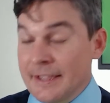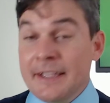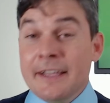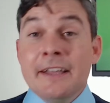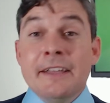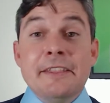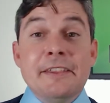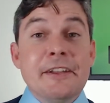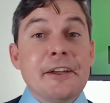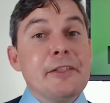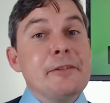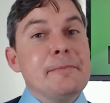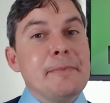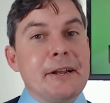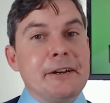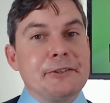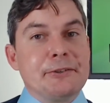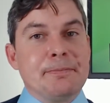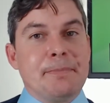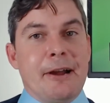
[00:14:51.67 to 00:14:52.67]
The other
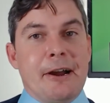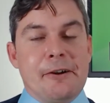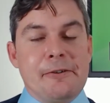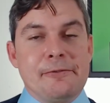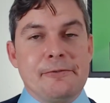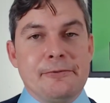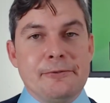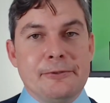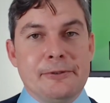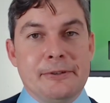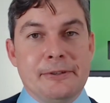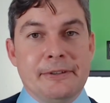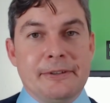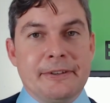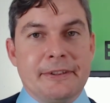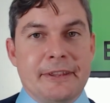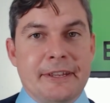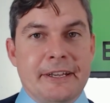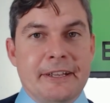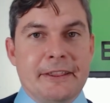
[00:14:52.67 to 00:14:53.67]
major powerful
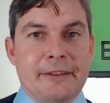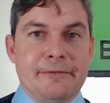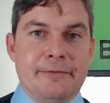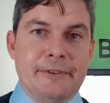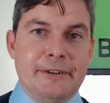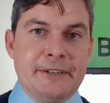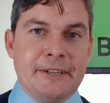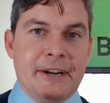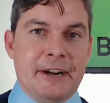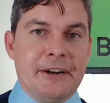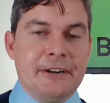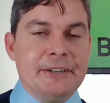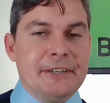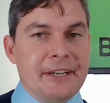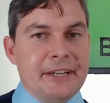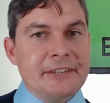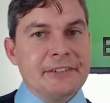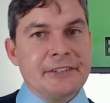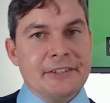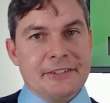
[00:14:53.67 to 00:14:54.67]
thing that Vtiger
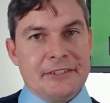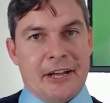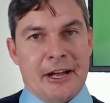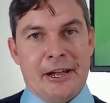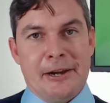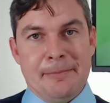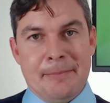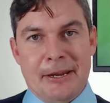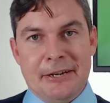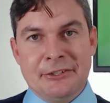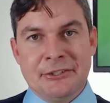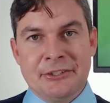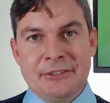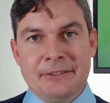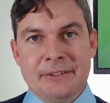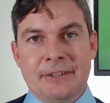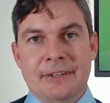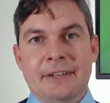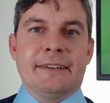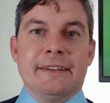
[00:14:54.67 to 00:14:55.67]
does is
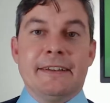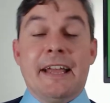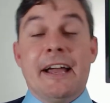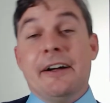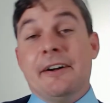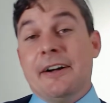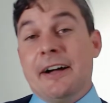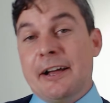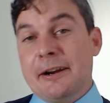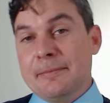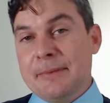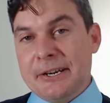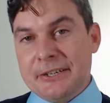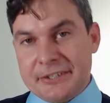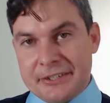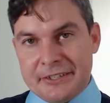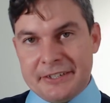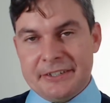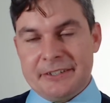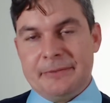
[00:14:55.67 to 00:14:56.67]
automation. Now,
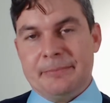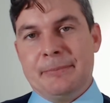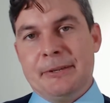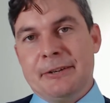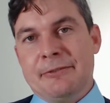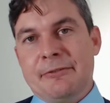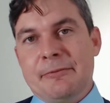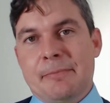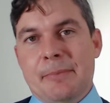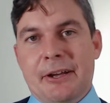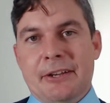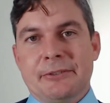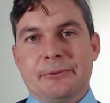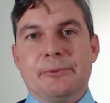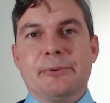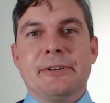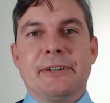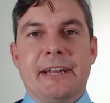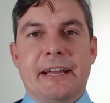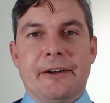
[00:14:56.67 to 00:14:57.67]
automation is a bit of a
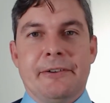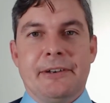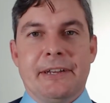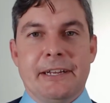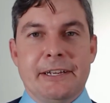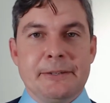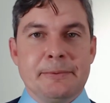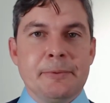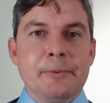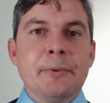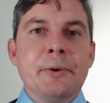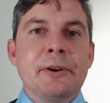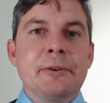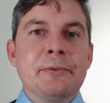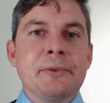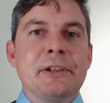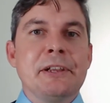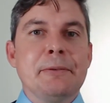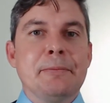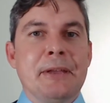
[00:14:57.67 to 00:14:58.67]
buzzword nowadays, but what it
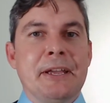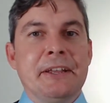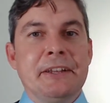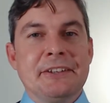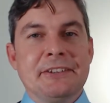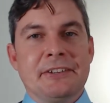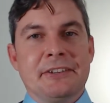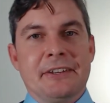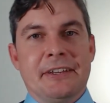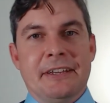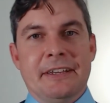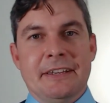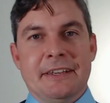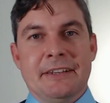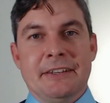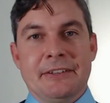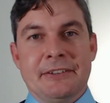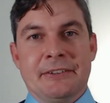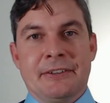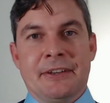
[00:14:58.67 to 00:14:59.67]
really means
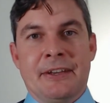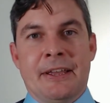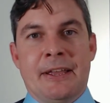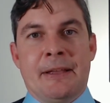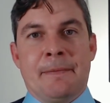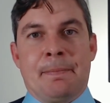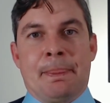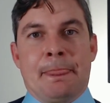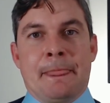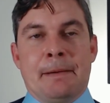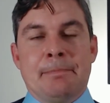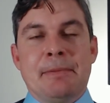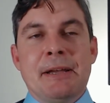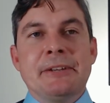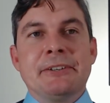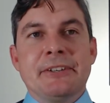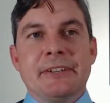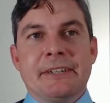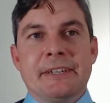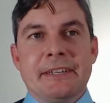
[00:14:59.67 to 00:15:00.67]
is
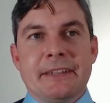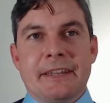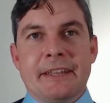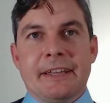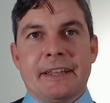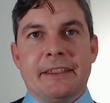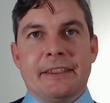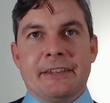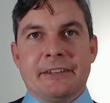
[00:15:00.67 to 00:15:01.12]
basically the